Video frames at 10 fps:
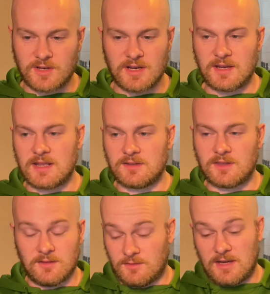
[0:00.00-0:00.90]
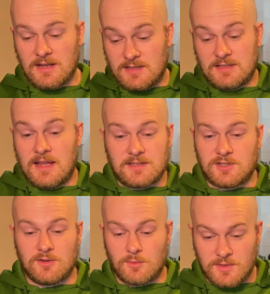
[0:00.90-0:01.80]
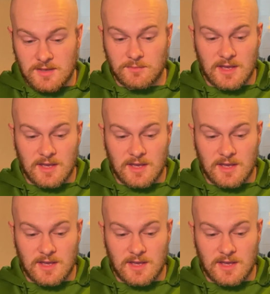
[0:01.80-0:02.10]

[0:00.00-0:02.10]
that it has led to with him